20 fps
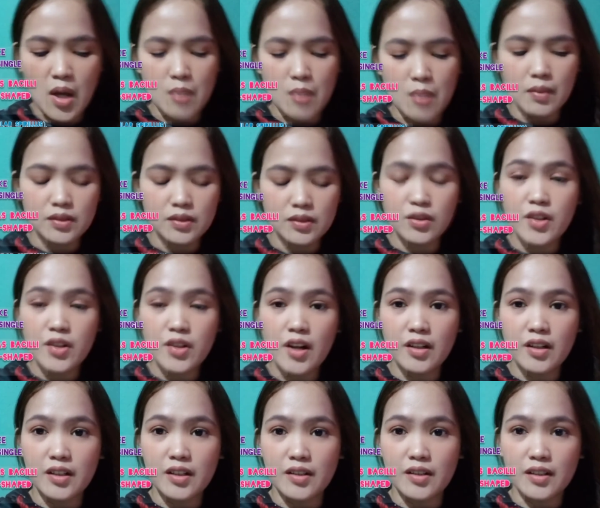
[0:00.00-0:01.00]
Bacteria
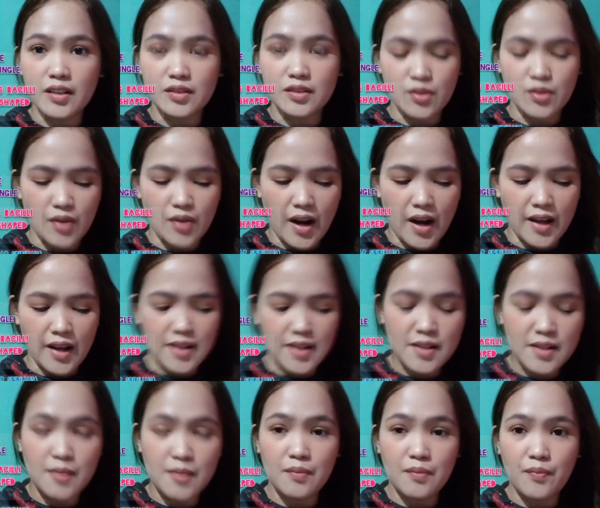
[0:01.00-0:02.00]
are
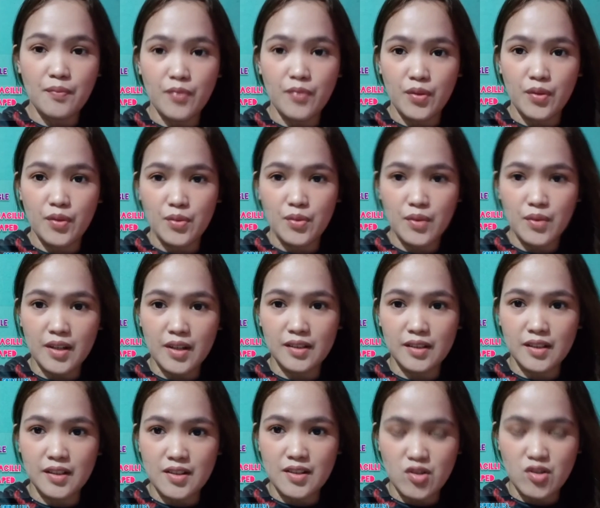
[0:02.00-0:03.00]
characterized through
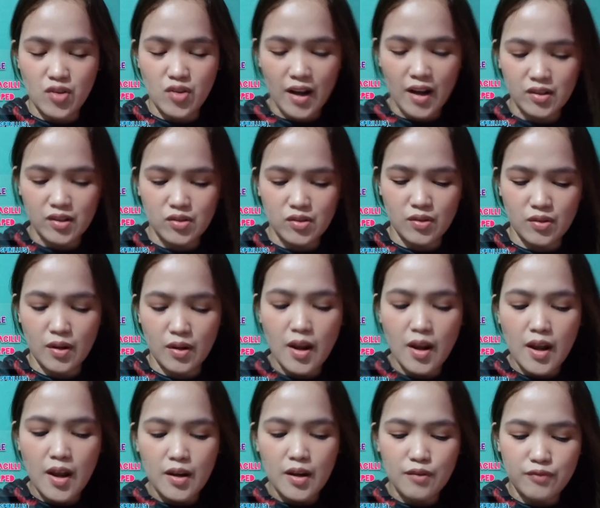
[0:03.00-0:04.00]
its structure.
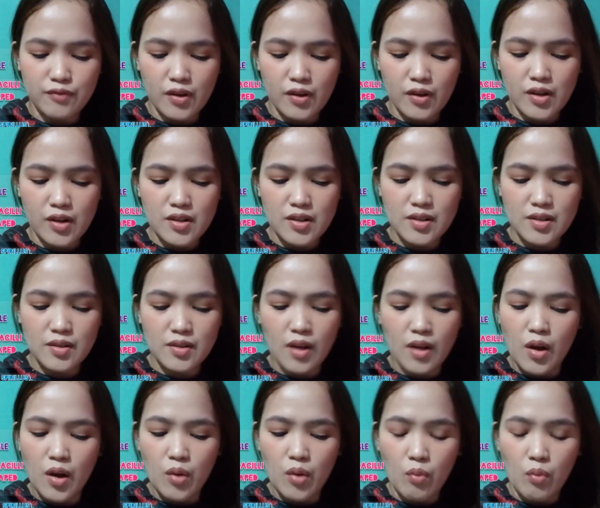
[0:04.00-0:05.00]
The first
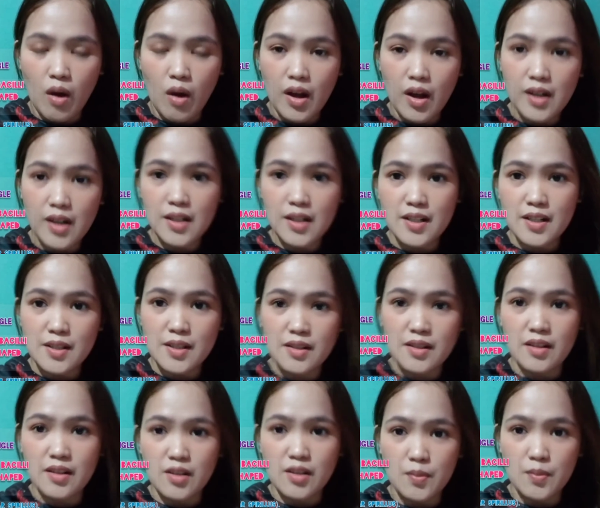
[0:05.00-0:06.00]
one is
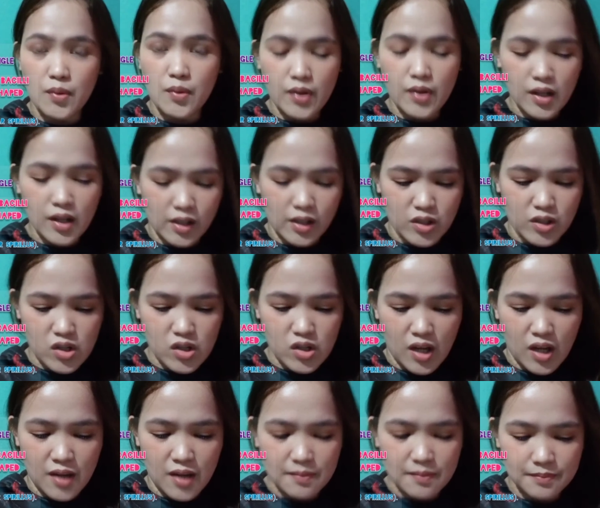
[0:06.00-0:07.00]
the spherical
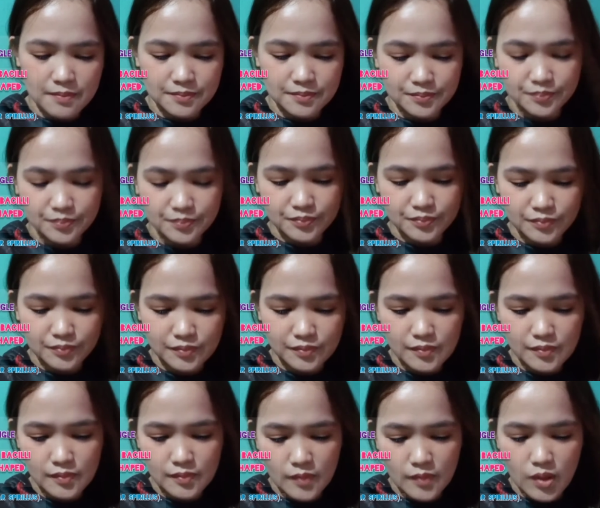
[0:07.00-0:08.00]
shape,
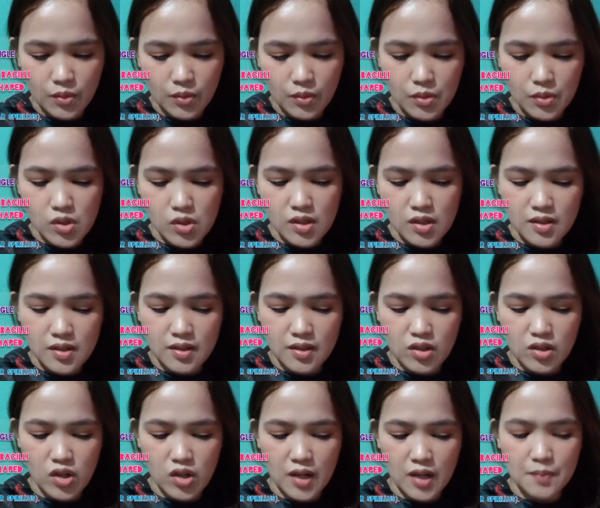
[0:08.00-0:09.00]
which is the
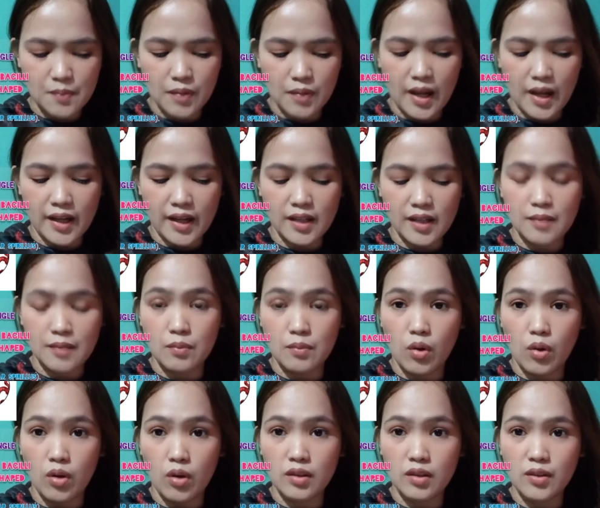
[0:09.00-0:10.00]
shape like
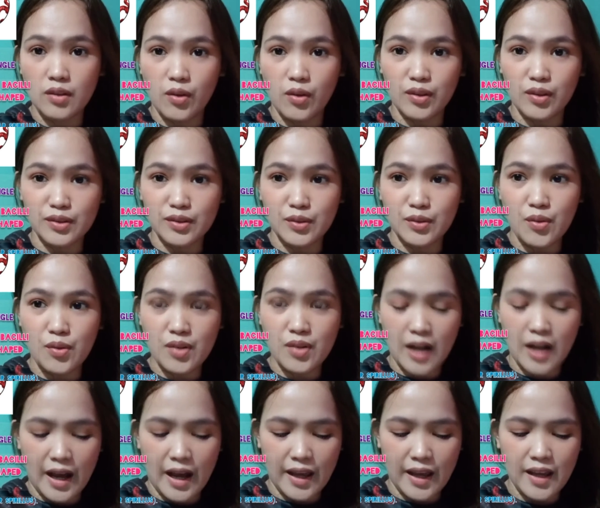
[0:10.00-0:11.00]
ball called
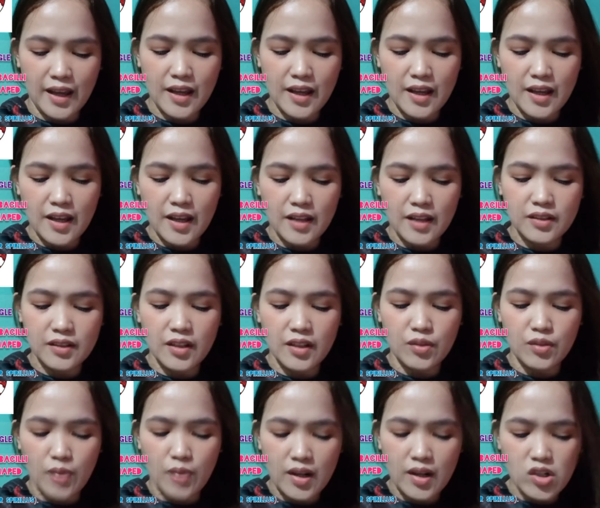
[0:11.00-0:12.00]
cocci, and
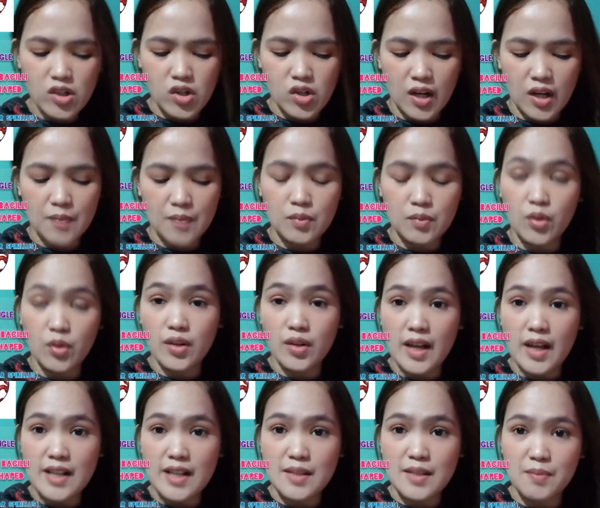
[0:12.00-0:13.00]
then rod shape known
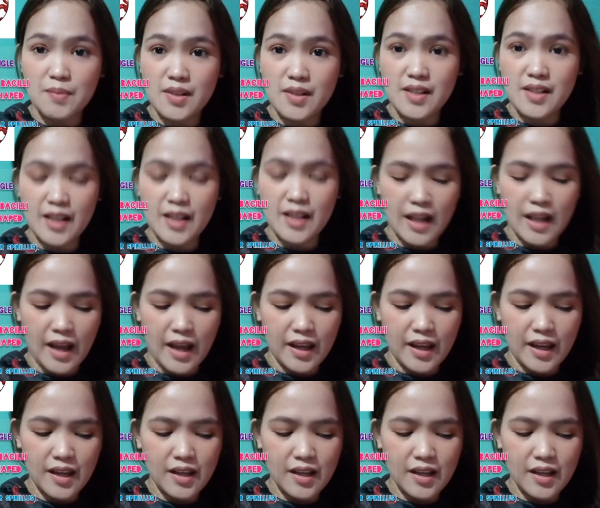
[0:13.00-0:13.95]
as bacilli.